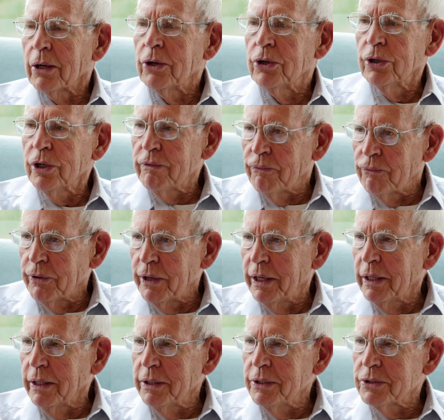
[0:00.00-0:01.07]
good
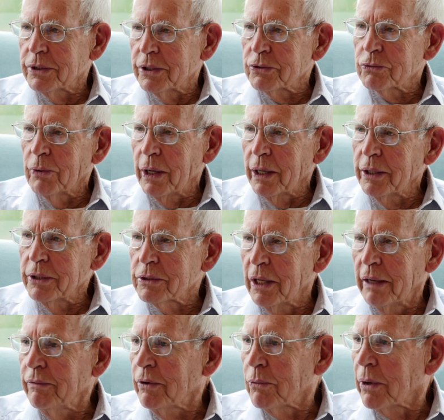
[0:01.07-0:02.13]
friends as well as
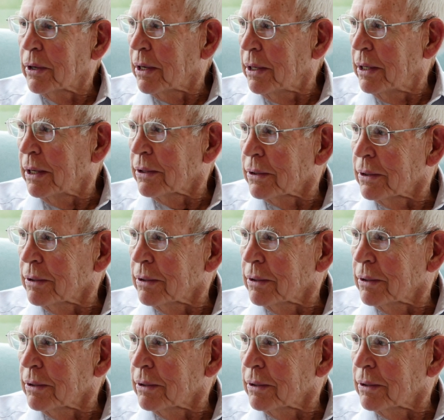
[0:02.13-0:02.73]
loving one another.